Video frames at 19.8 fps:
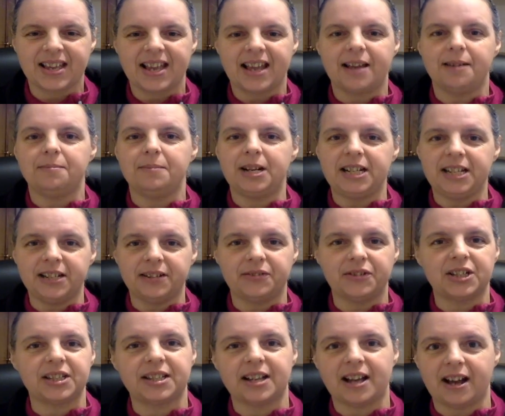And many of
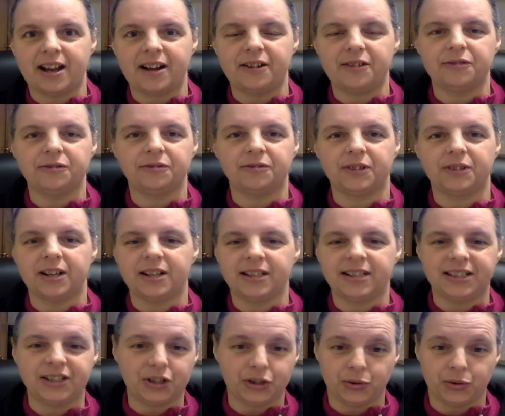us have
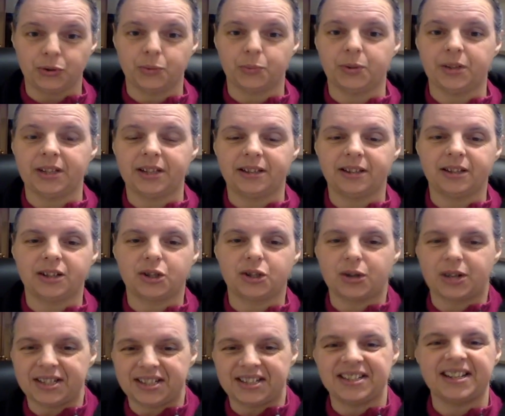issues with
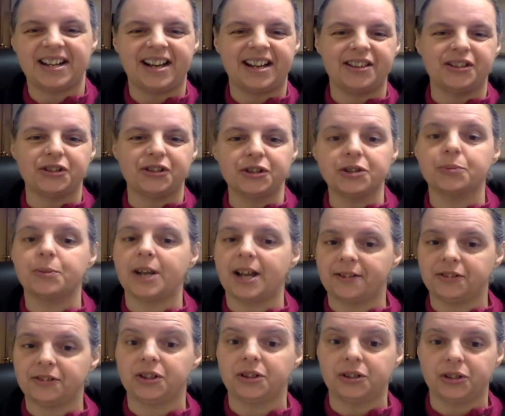trusting others. We
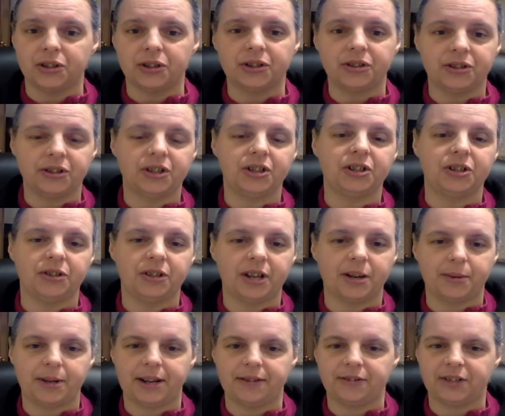have to learn to do
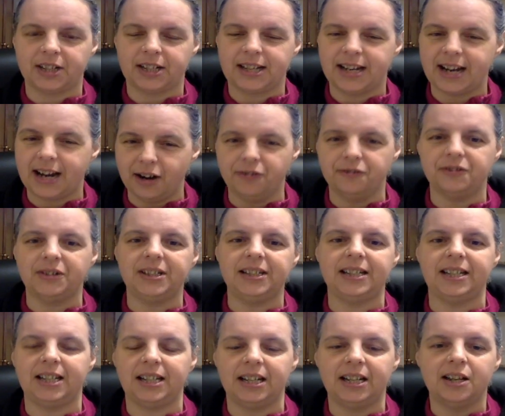that. We have to
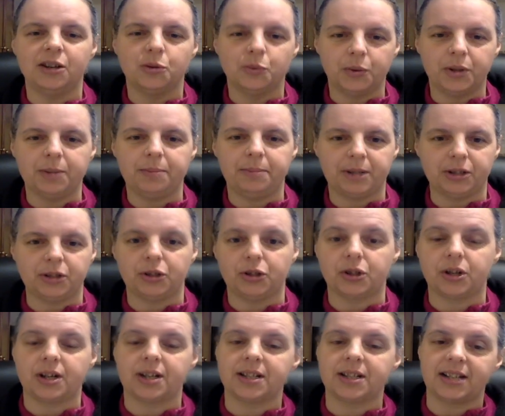carefully rebuild
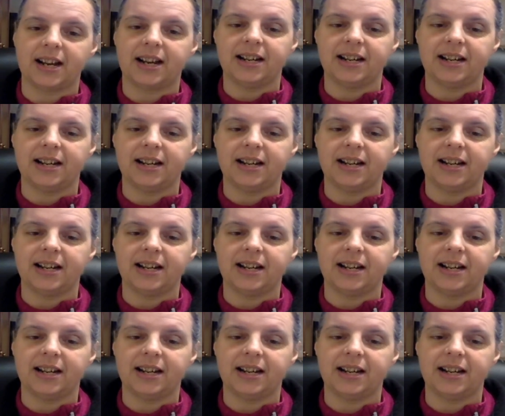trust.